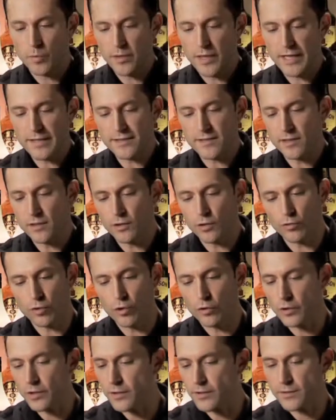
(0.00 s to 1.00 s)
But that's the
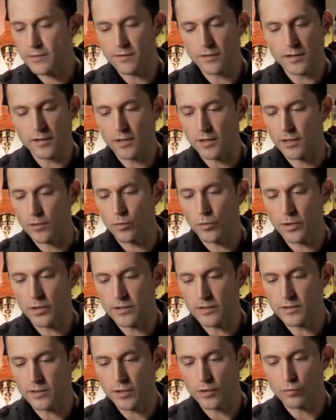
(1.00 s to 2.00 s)
Negroni. It's when
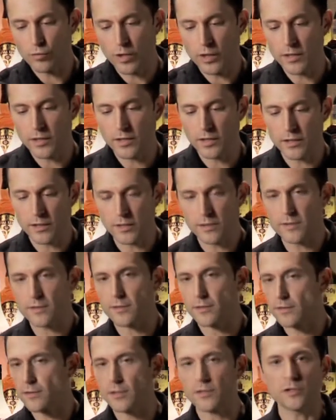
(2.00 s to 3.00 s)
it's done right, it is
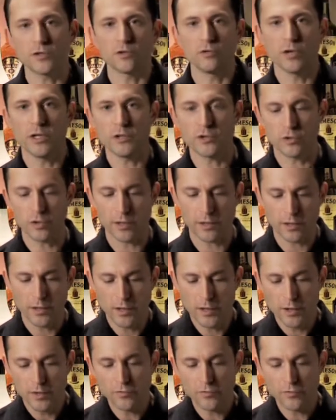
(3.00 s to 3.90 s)
such a great drink.